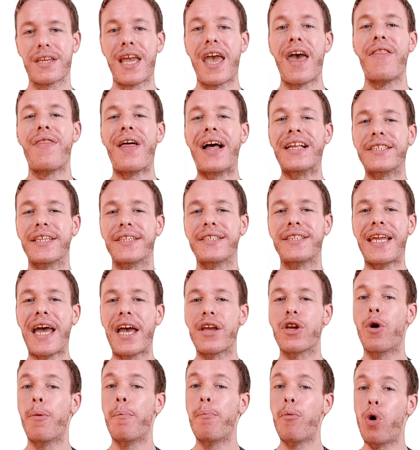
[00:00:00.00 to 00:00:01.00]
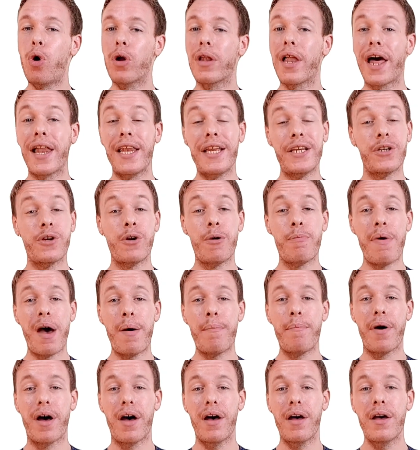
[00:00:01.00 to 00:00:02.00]
That's a stat you're more likely to
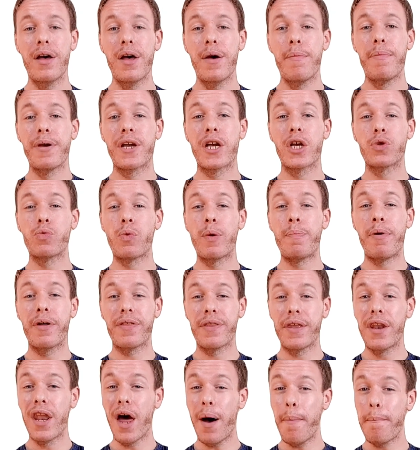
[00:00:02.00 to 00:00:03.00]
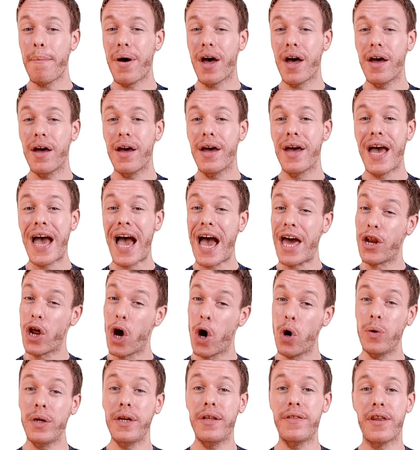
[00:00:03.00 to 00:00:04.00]
remember because we put the number, and
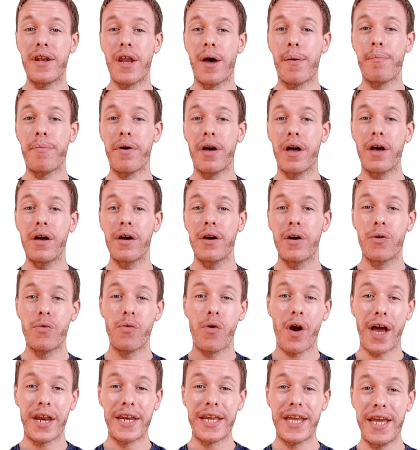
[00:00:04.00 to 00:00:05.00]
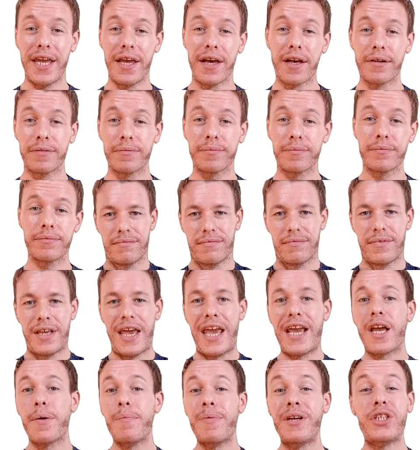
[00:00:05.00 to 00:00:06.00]
only the number, right here. It
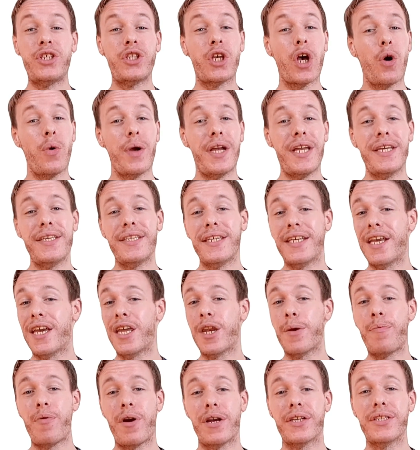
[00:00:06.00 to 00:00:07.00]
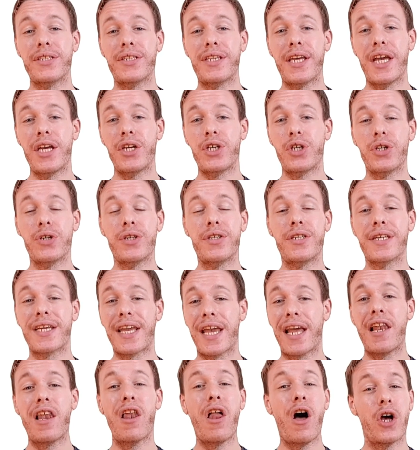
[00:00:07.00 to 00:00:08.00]
can be so easy in a presentation to
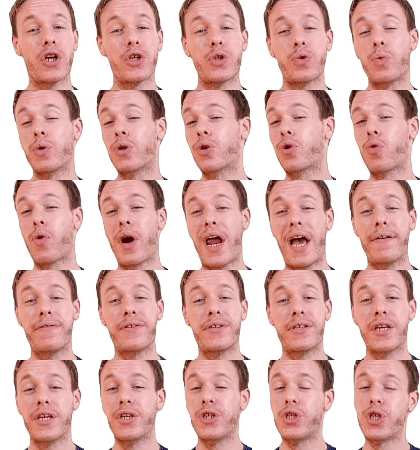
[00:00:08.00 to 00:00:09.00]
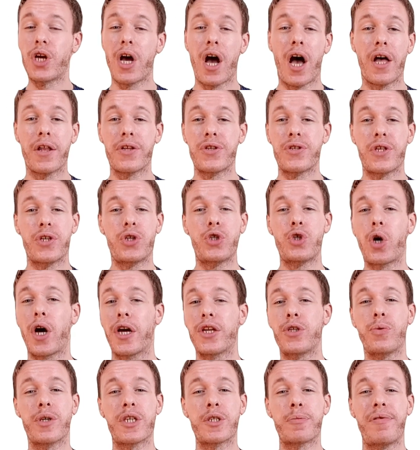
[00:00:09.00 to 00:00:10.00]
get lost with graphs and charts that try
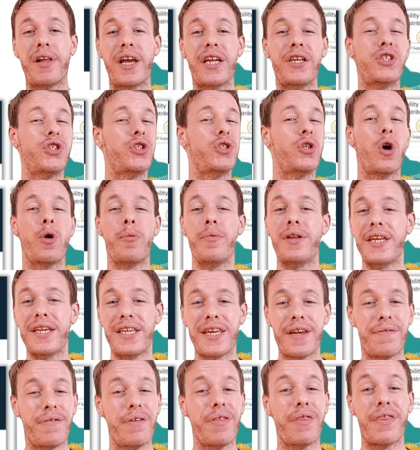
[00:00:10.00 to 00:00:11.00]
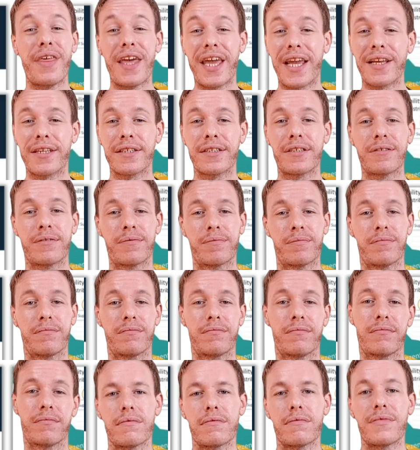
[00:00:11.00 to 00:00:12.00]
to explain so many different things.
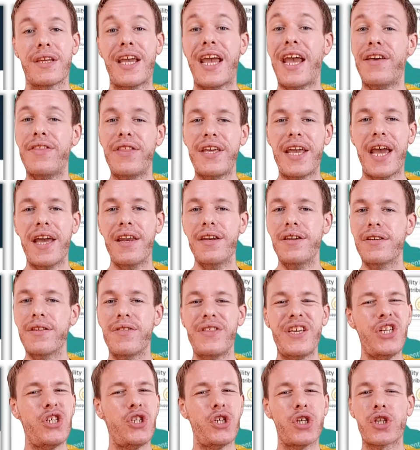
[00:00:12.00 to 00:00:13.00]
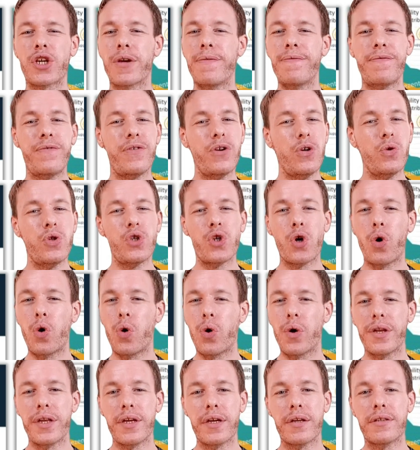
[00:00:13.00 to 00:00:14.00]
In the end, these just confuse your
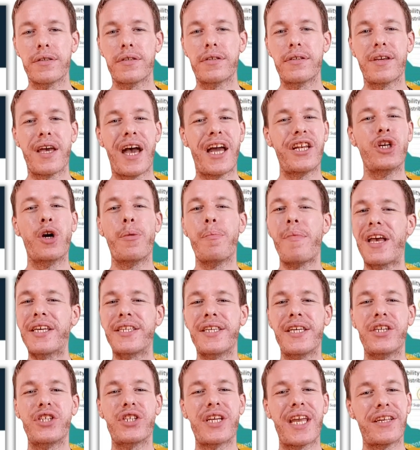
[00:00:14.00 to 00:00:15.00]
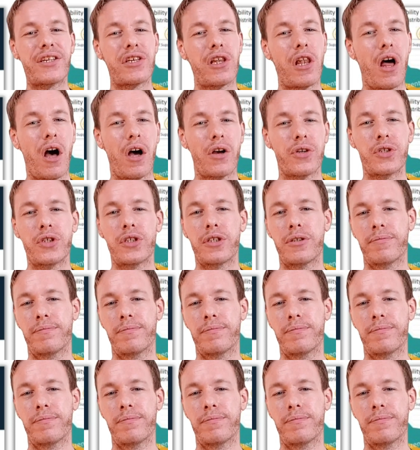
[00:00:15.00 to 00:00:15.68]
audience and your message gets lost.